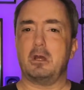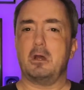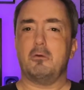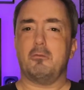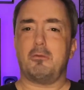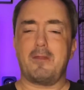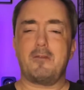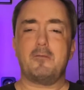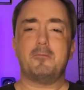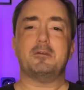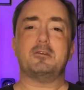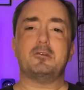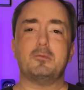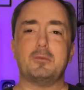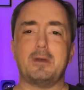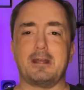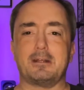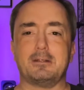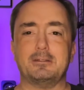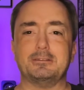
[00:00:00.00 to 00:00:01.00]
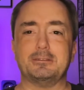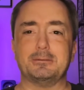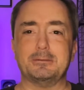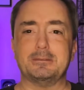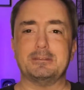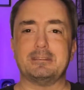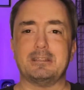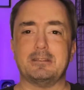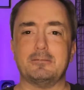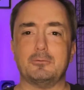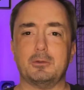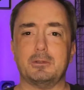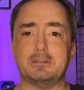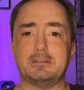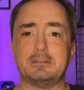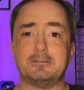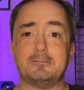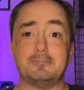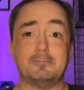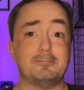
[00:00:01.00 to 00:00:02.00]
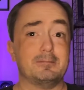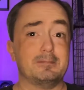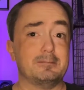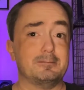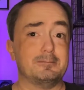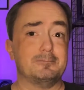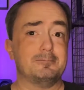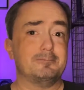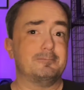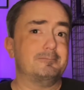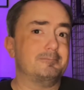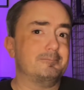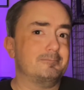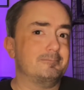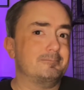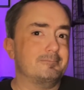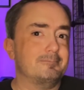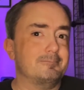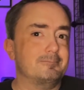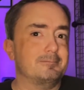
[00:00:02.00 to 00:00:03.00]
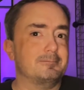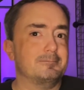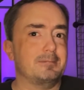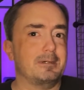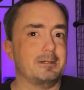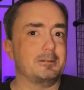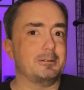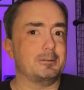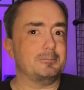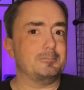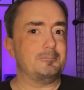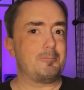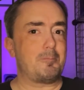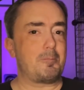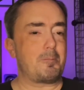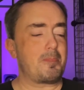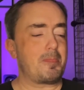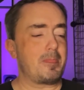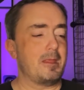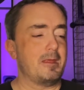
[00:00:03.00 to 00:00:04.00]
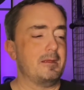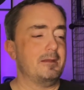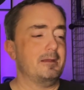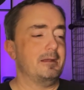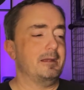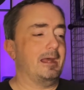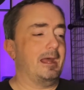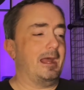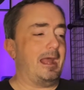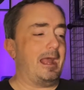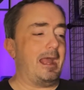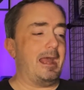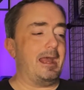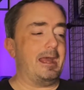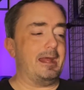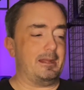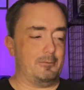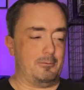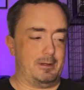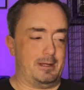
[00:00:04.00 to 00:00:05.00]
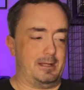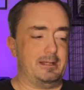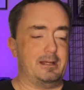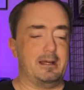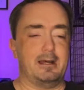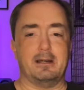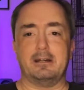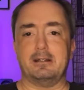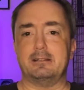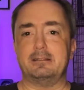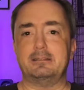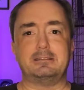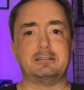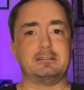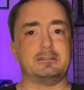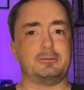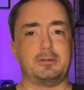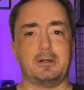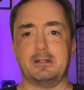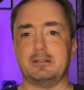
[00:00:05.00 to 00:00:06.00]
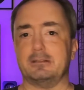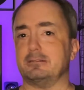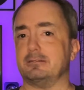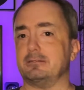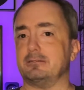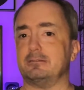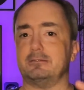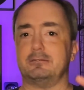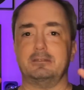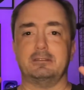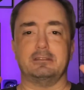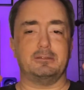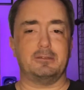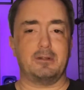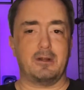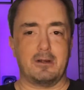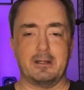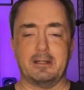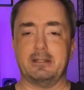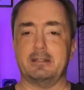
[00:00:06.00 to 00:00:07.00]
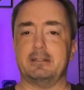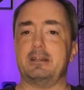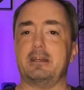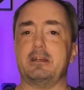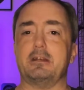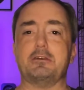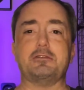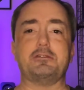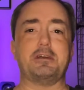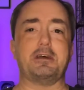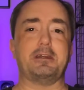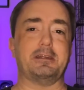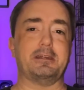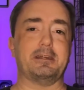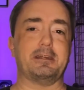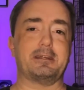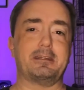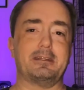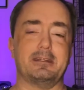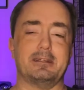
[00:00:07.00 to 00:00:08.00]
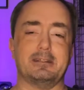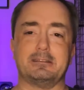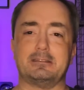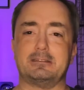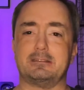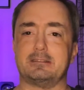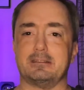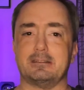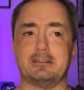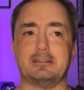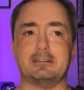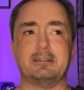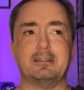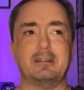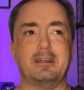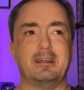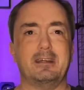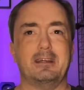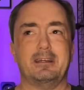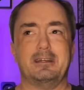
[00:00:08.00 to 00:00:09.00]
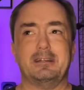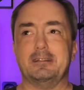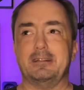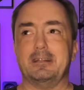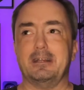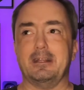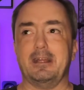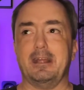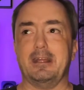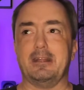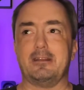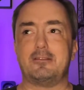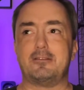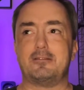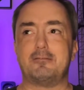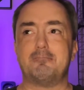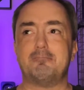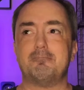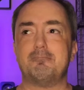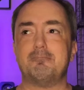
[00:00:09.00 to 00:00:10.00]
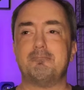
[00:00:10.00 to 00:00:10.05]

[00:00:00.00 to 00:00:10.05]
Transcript: why there'd be two actors doing the same voice. I don't know. Anyway, this is fun. It's very energetic. It's